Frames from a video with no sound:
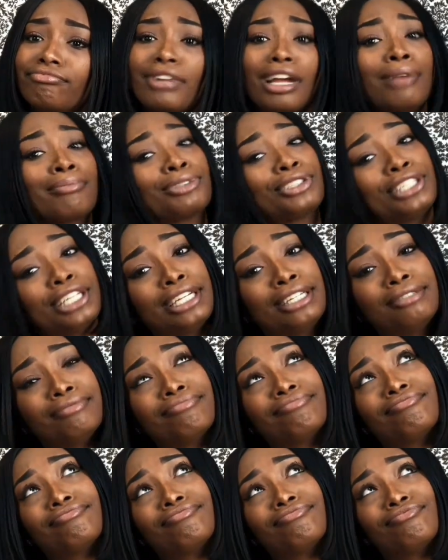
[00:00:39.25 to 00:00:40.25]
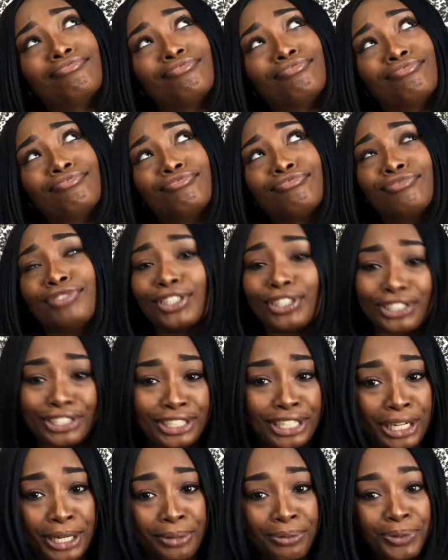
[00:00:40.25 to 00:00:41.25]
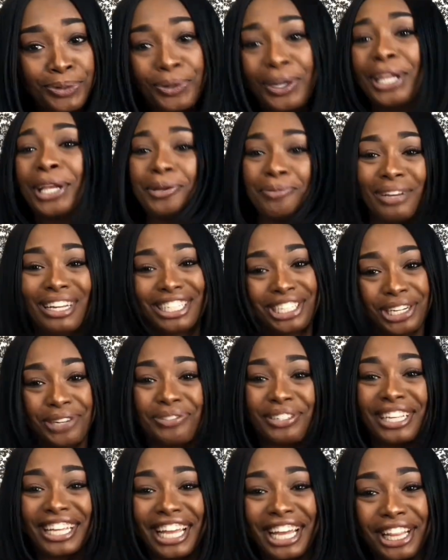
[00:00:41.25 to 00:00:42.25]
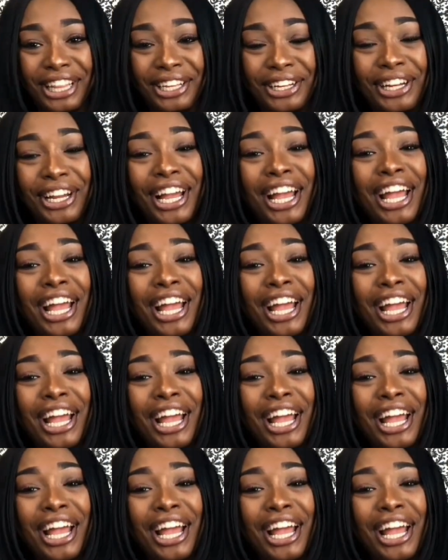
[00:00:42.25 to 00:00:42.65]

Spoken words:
I'm cheap. You're cheap. We can be cheap together.